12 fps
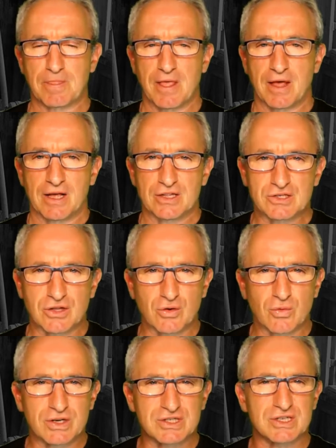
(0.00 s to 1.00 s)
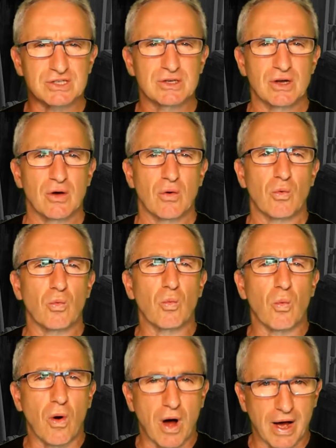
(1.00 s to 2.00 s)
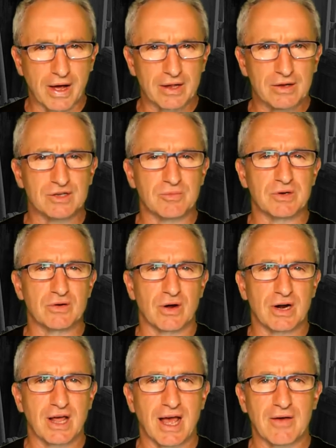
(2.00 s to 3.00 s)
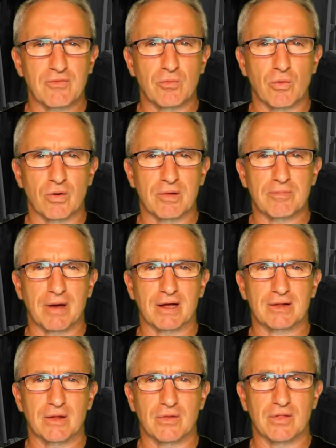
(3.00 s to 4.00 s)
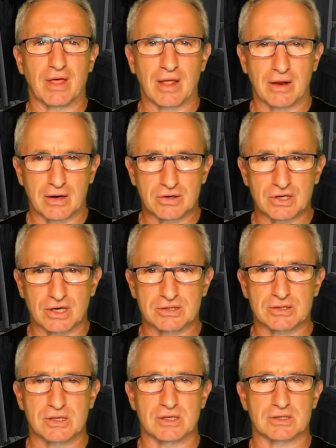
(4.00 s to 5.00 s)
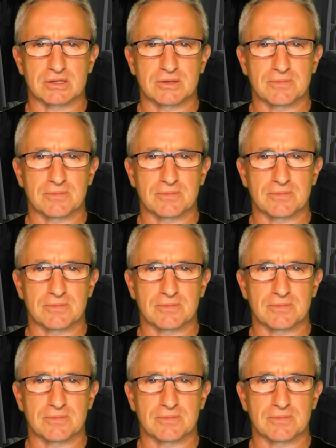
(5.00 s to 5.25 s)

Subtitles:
And so the question is, why did we not have more impact than just this?